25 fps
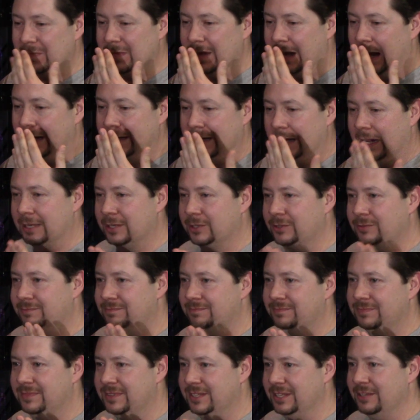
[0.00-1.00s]
I
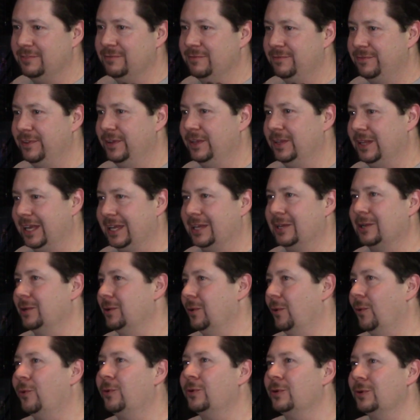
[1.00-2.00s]
didn't feel I could
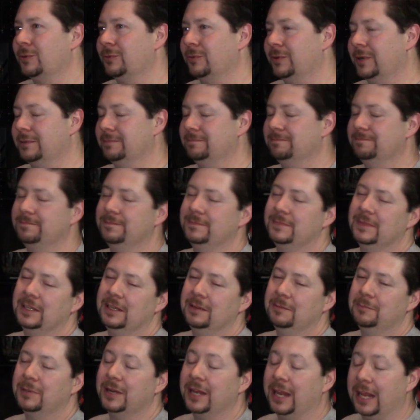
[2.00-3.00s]
order one.
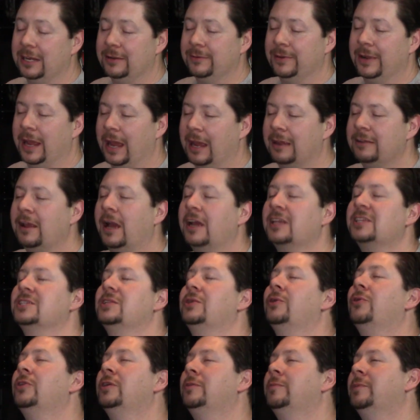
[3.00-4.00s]
But anyway, I
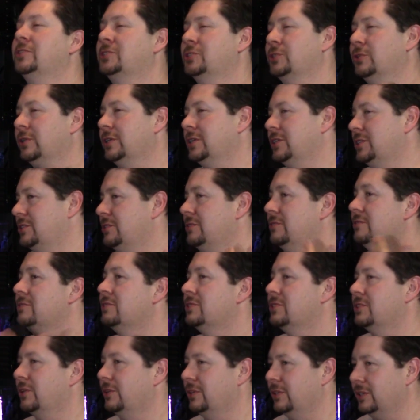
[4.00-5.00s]
slowly but surely
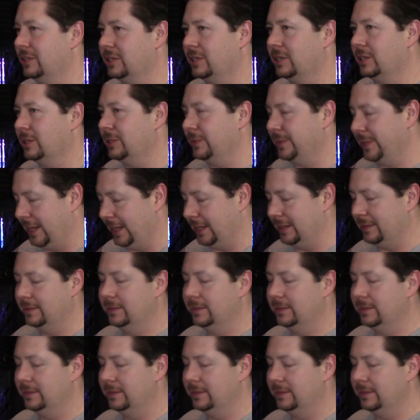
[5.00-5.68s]
started to clue in.